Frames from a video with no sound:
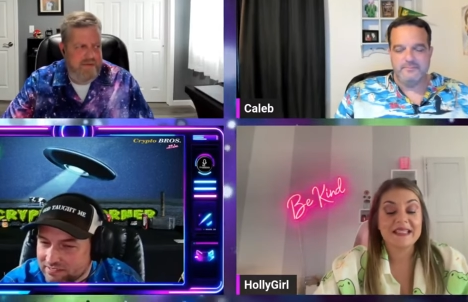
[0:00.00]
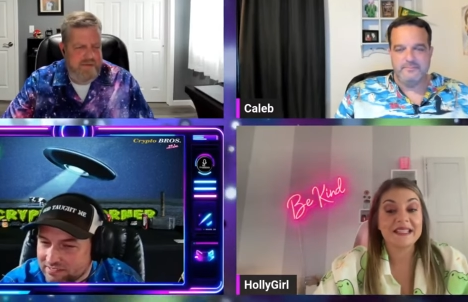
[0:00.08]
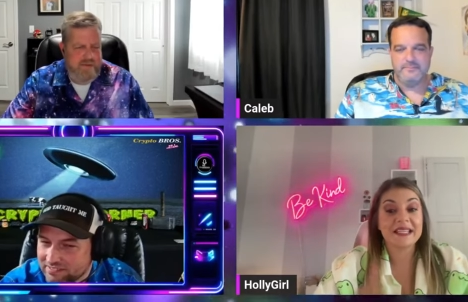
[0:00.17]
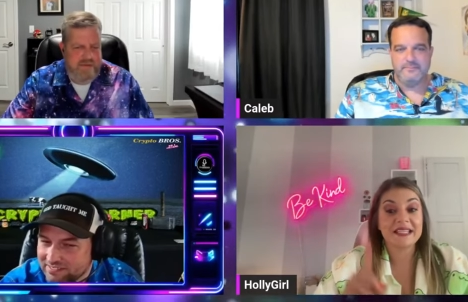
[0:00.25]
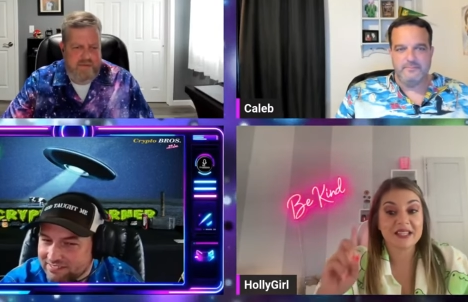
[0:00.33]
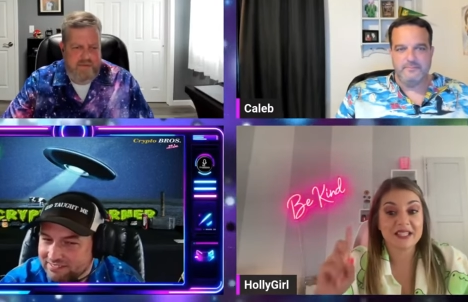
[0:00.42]

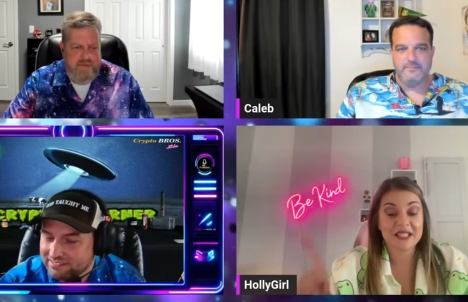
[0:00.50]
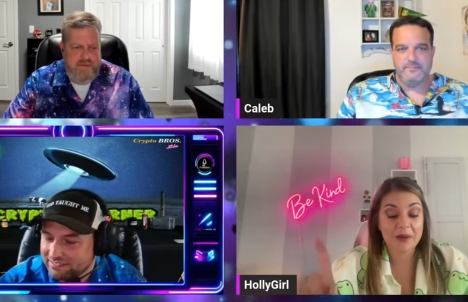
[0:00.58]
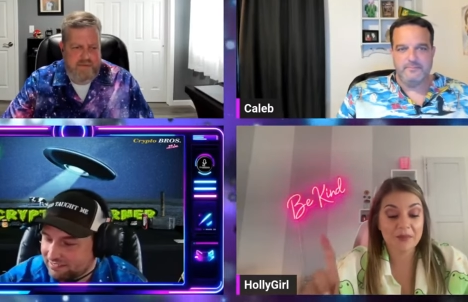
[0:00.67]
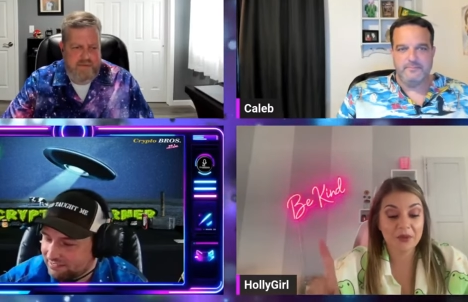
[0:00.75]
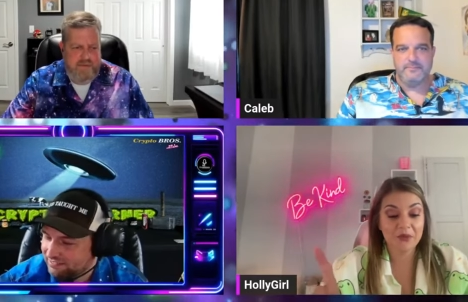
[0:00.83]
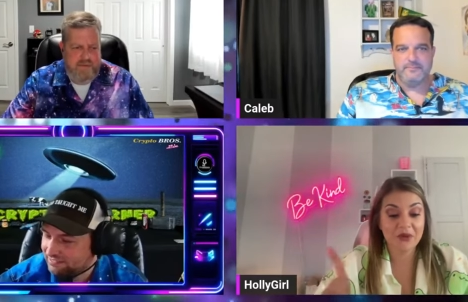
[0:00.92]
Speaker 1: Get the
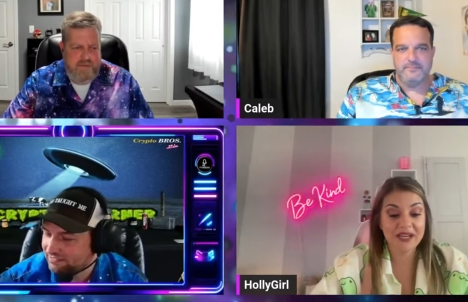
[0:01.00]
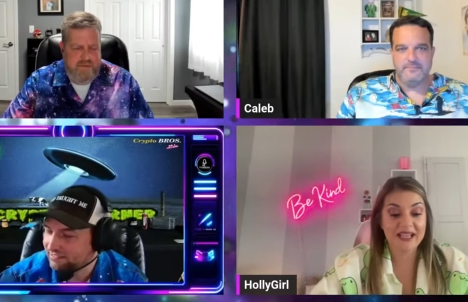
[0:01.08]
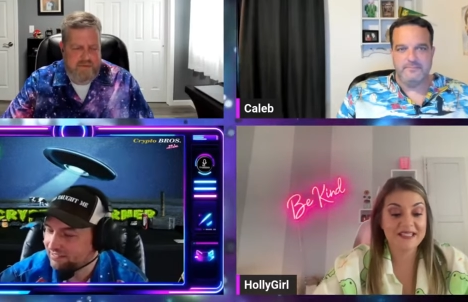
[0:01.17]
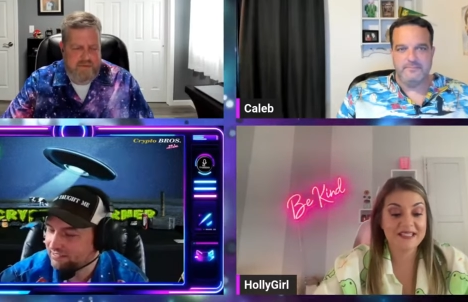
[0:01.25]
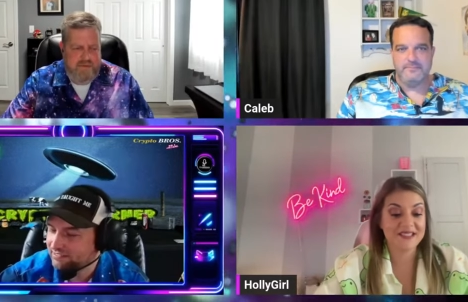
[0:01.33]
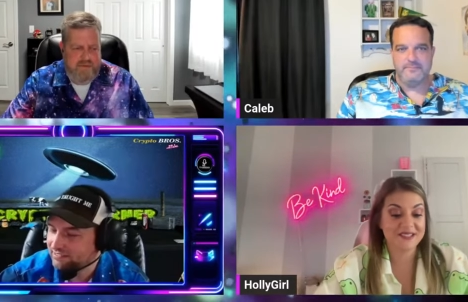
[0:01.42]
number one
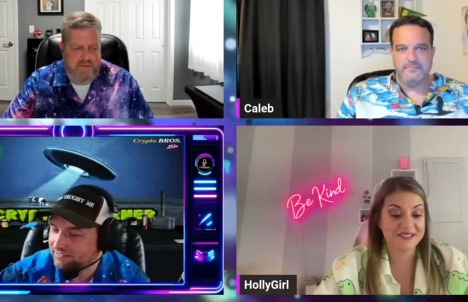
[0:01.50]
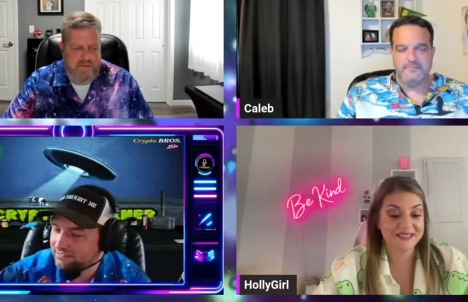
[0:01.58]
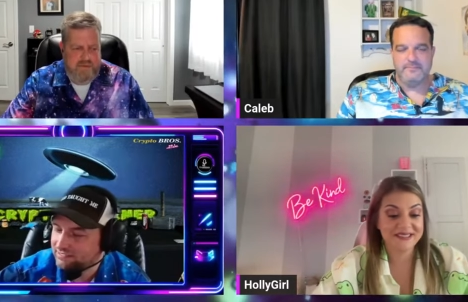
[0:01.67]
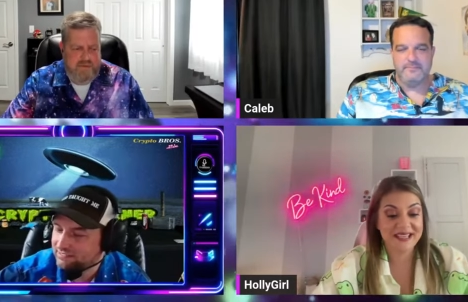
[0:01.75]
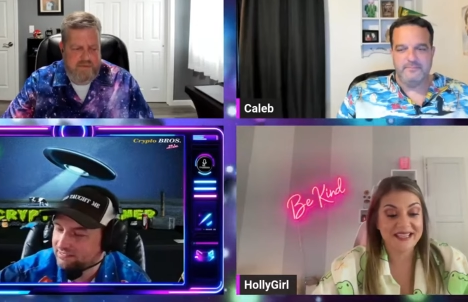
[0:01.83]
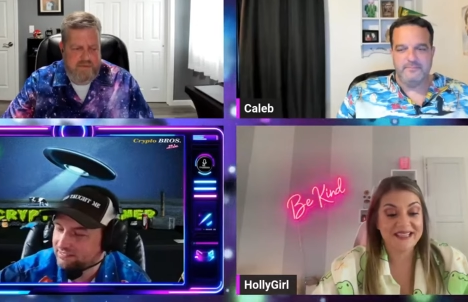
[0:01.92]
answer.
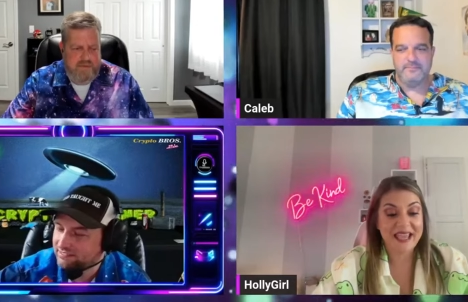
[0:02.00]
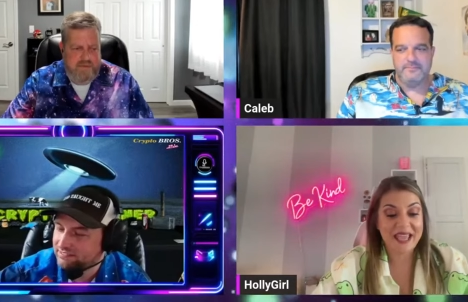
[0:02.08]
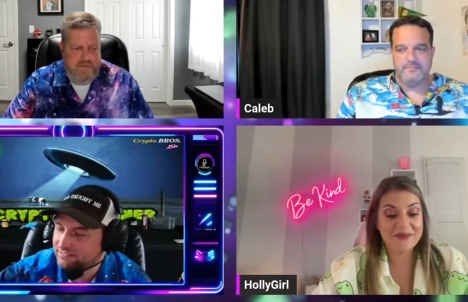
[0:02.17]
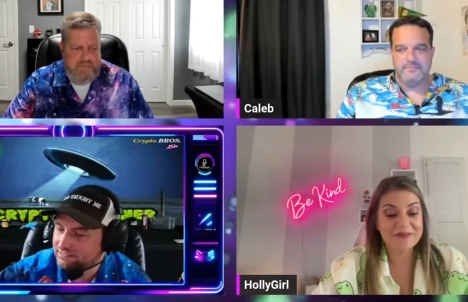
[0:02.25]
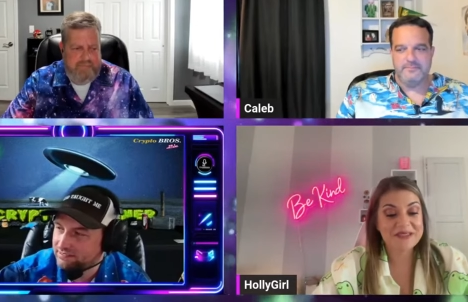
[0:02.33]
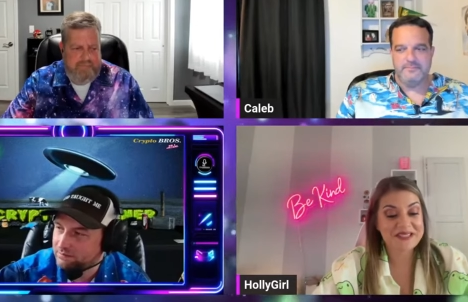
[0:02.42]

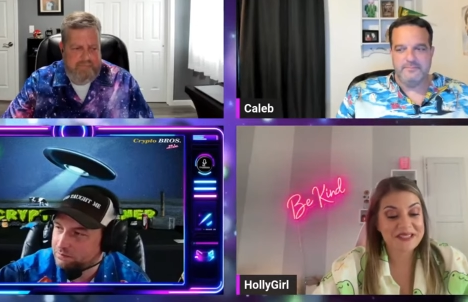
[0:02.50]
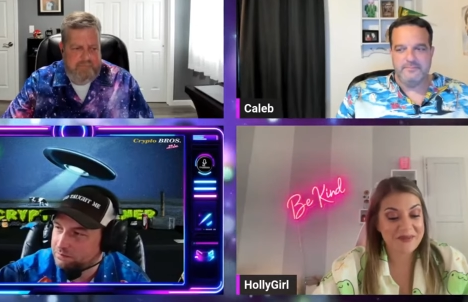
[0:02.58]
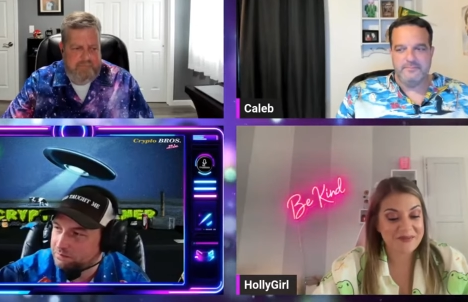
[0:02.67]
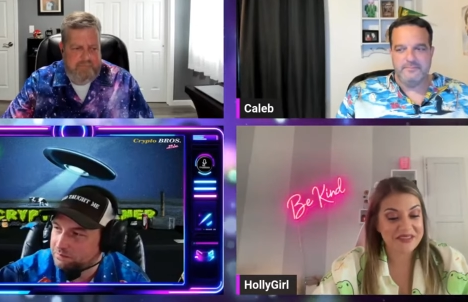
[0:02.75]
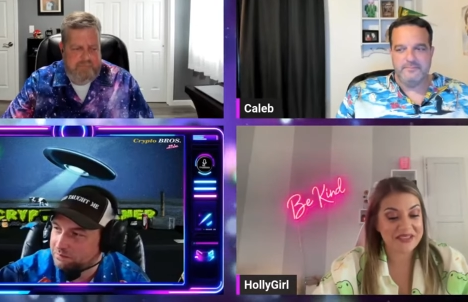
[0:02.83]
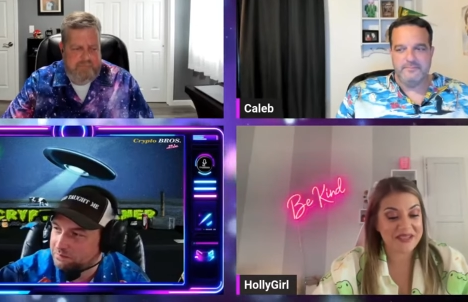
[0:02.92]
Name
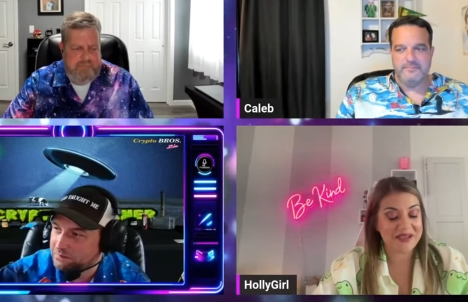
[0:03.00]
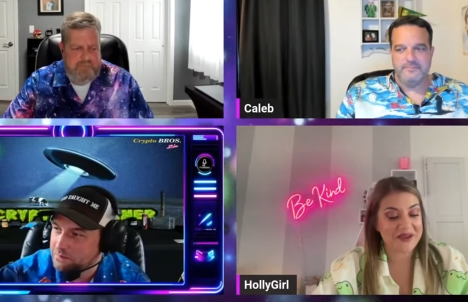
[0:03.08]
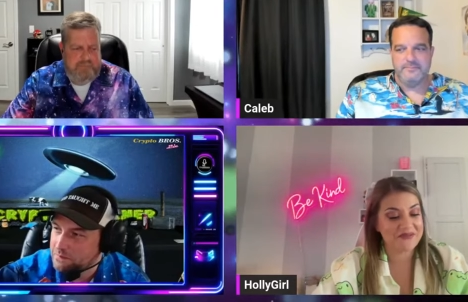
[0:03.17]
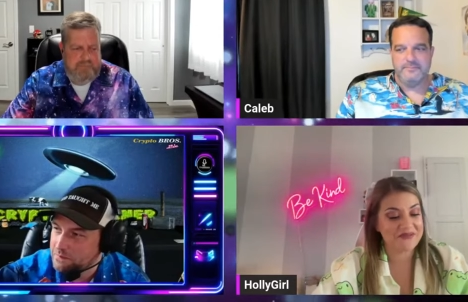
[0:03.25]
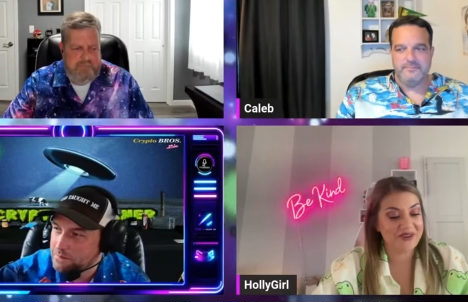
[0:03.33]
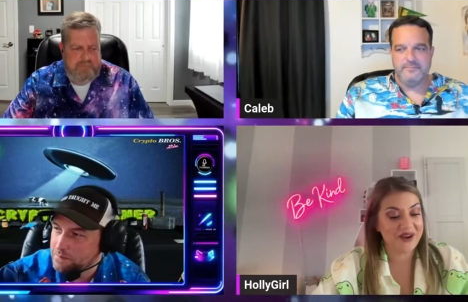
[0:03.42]
something a
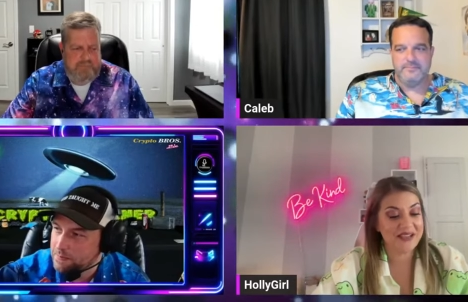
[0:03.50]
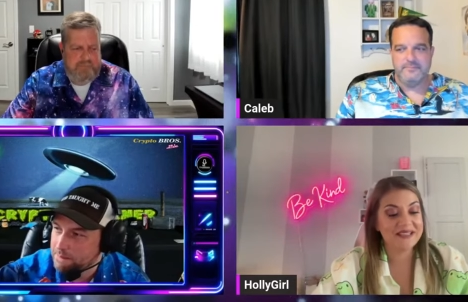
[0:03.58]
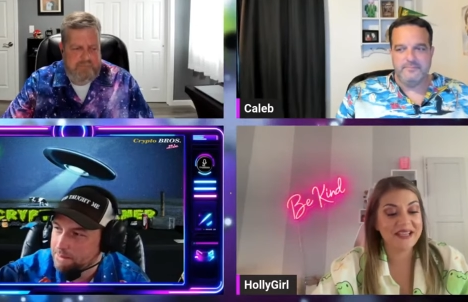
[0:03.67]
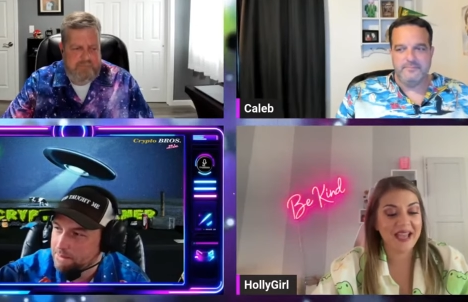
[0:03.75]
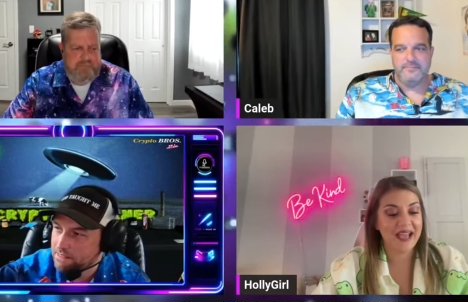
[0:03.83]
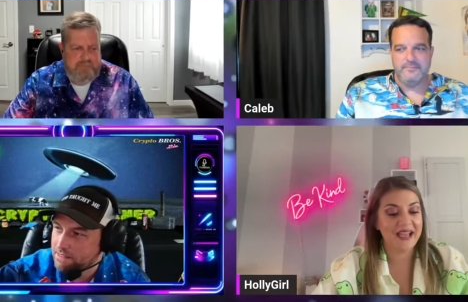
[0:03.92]
friend
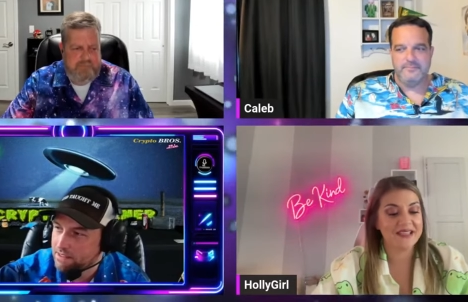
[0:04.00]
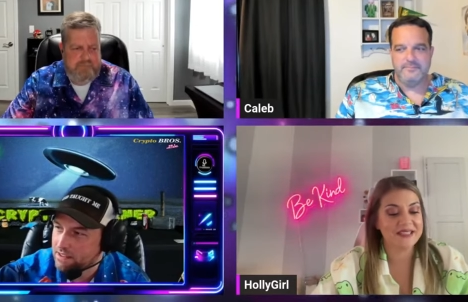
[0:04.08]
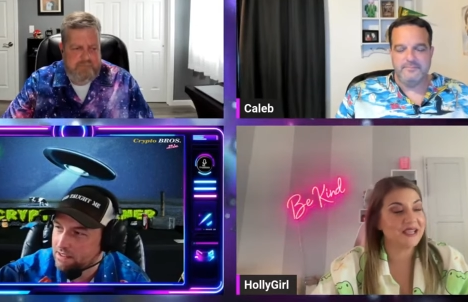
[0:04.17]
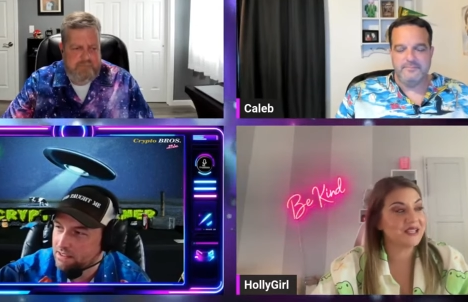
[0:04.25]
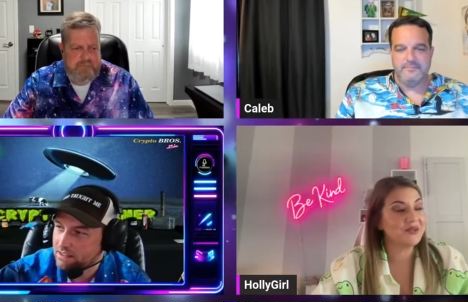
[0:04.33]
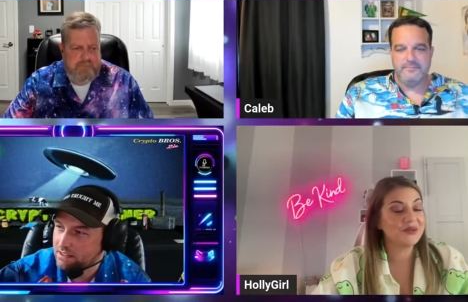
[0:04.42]
has
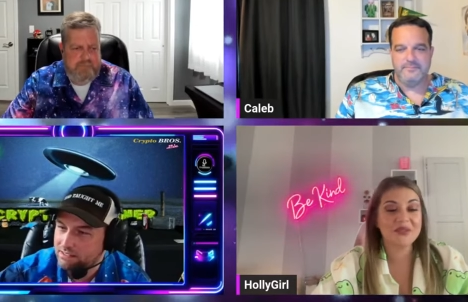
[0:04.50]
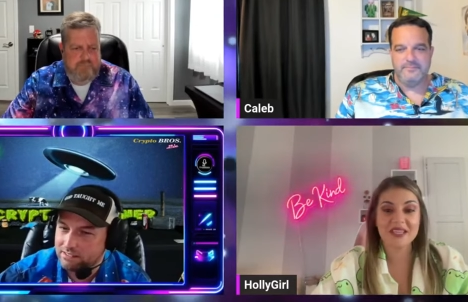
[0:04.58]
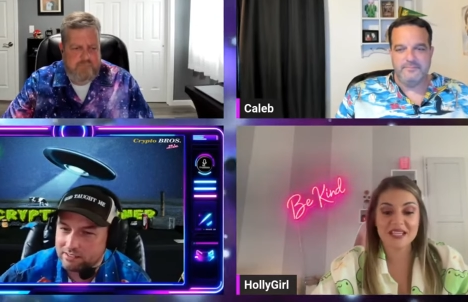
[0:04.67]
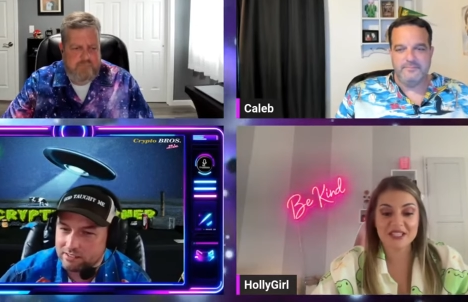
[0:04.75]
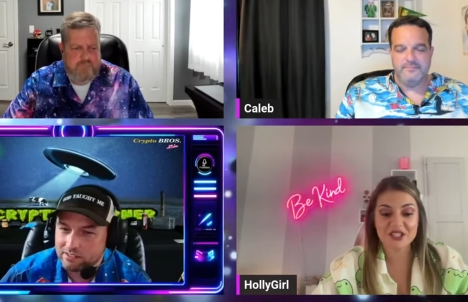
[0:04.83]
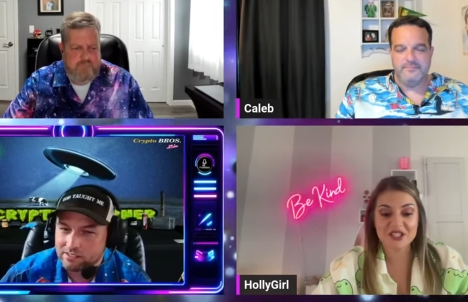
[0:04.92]
that you
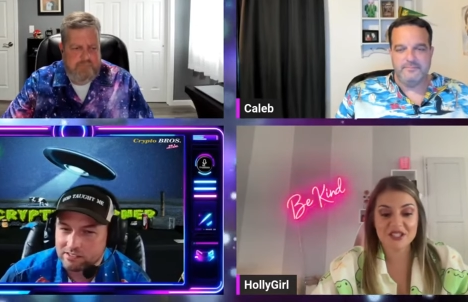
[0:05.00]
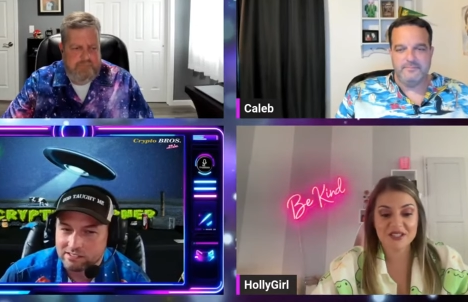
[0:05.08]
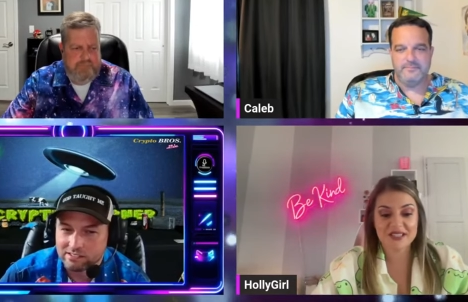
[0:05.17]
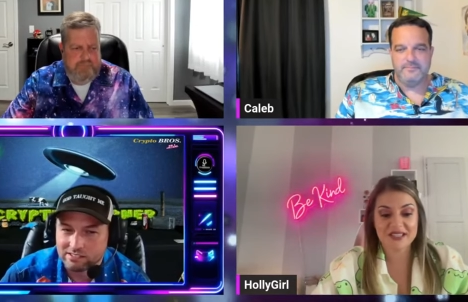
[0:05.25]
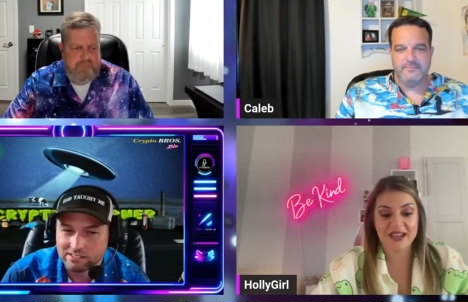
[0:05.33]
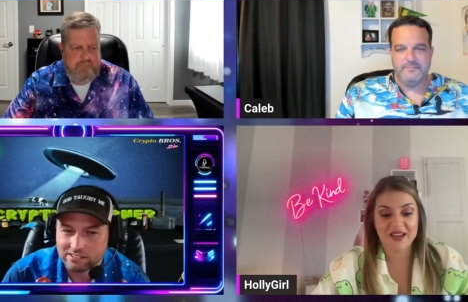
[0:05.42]
think to
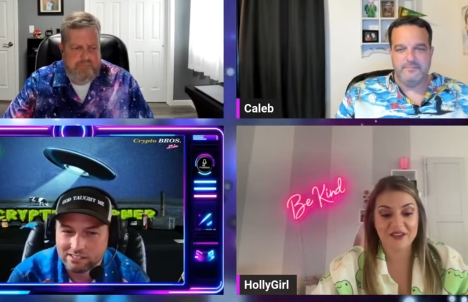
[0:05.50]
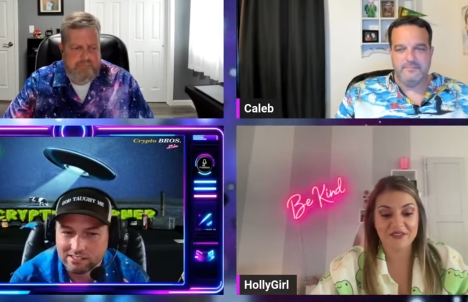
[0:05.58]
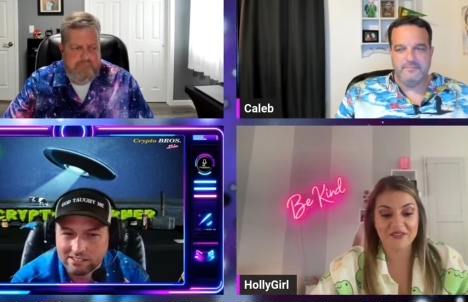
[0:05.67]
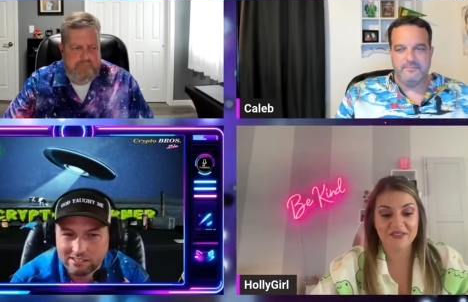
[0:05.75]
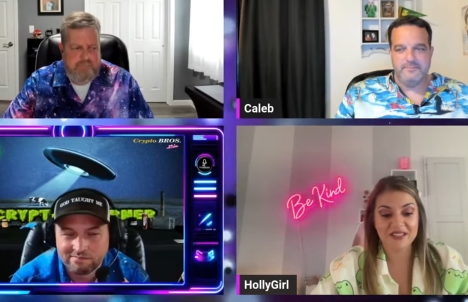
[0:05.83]
yourself,